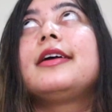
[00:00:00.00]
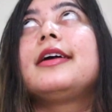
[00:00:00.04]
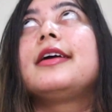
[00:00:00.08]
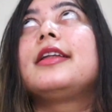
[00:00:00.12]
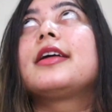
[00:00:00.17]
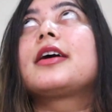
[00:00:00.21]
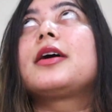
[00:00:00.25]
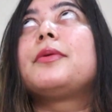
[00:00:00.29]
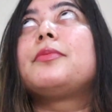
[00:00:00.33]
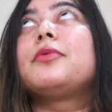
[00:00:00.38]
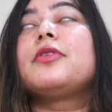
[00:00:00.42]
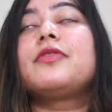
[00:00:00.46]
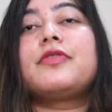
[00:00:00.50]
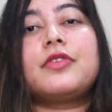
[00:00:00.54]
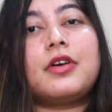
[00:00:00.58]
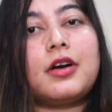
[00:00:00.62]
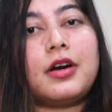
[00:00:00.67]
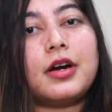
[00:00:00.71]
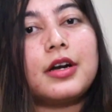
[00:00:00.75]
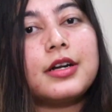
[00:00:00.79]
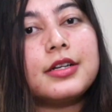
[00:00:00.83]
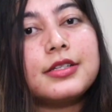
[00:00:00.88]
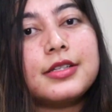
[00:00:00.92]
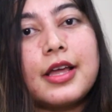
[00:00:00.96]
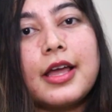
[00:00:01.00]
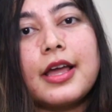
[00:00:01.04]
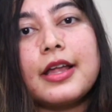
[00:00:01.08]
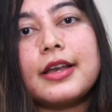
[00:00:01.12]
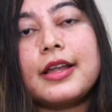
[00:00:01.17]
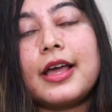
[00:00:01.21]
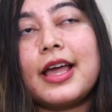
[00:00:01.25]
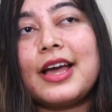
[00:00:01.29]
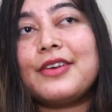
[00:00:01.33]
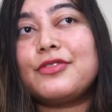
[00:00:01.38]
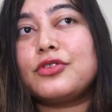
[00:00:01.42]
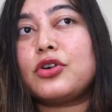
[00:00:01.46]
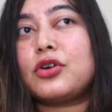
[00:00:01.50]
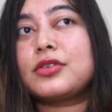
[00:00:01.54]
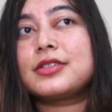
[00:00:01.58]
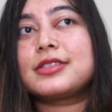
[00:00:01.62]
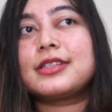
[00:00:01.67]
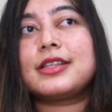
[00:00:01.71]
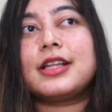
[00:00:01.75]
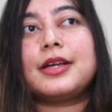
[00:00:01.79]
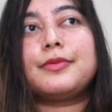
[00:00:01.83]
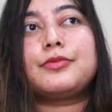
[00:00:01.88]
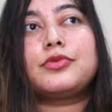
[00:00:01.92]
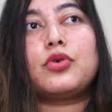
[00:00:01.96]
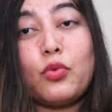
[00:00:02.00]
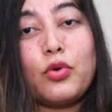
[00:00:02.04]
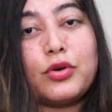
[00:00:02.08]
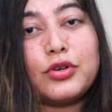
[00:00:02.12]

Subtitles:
a couple of hours and I have not slept.